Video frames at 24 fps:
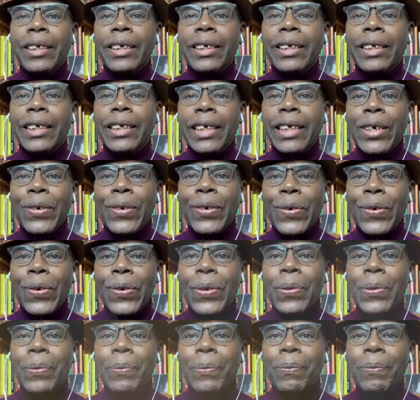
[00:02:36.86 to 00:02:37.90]

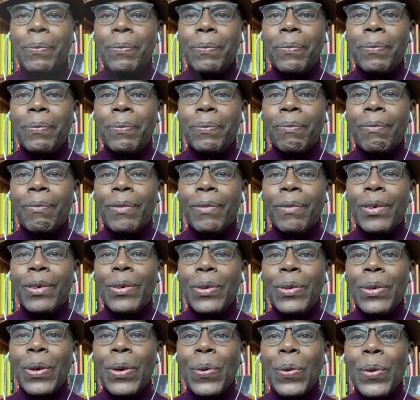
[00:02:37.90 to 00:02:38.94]
General
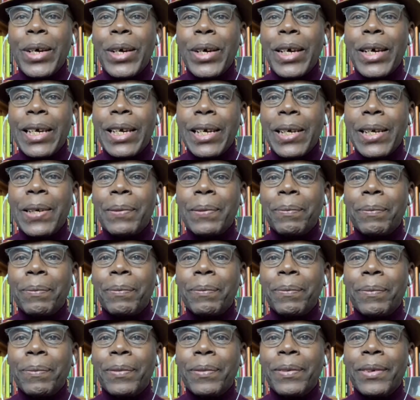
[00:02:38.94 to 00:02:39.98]
Yoweri
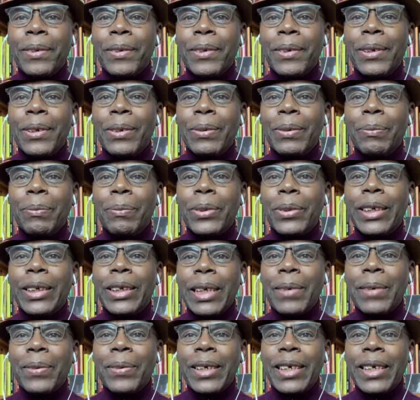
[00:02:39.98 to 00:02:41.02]

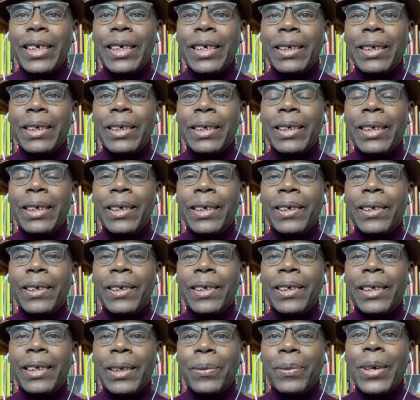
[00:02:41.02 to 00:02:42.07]
Museveni
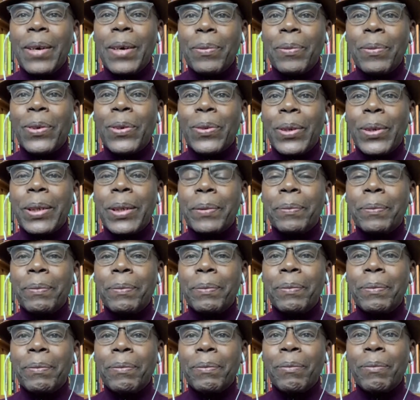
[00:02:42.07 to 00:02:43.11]
Tibuhaburwa.
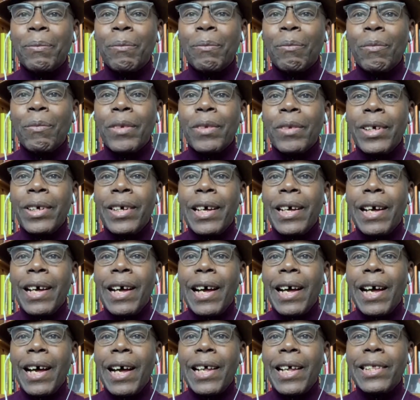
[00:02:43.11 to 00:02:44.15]

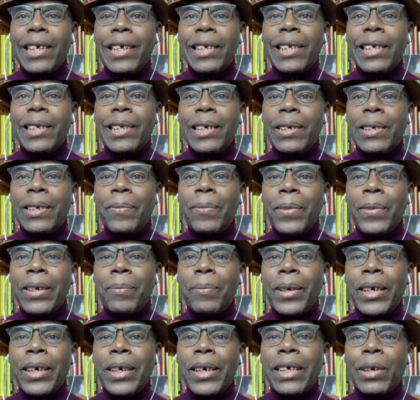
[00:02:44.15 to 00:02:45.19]
And that this
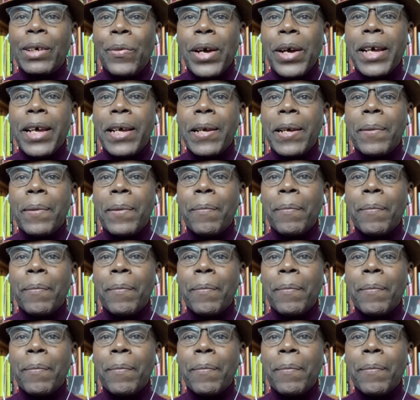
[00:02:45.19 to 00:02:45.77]
man, by the way,